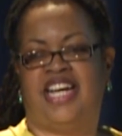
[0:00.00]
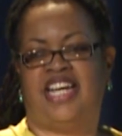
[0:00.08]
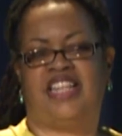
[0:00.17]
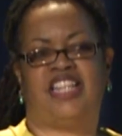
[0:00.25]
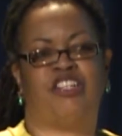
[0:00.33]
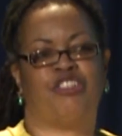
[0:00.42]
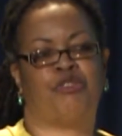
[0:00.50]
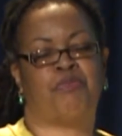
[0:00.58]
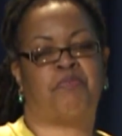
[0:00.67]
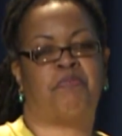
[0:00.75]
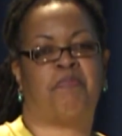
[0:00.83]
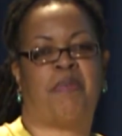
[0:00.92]
And there's
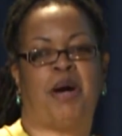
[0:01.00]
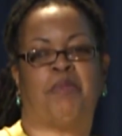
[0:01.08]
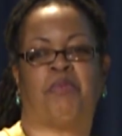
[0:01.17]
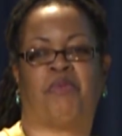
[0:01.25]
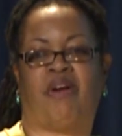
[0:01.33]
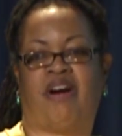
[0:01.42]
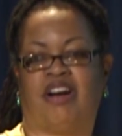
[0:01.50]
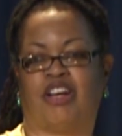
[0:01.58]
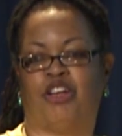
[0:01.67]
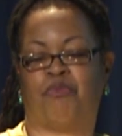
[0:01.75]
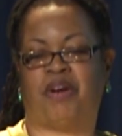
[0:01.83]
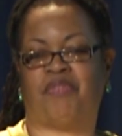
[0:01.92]
Mama Brock,
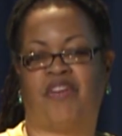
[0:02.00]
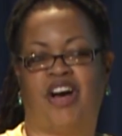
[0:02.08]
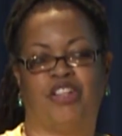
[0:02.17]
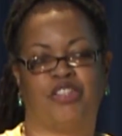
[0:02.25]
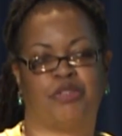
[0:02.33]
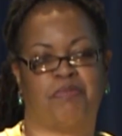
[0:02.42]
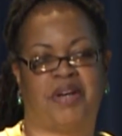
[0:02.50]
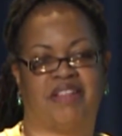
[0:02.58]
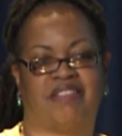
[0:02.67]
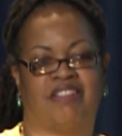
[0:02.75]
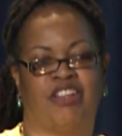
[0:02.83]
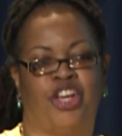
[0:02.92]
my father's
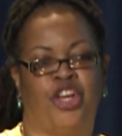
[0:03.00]
mother,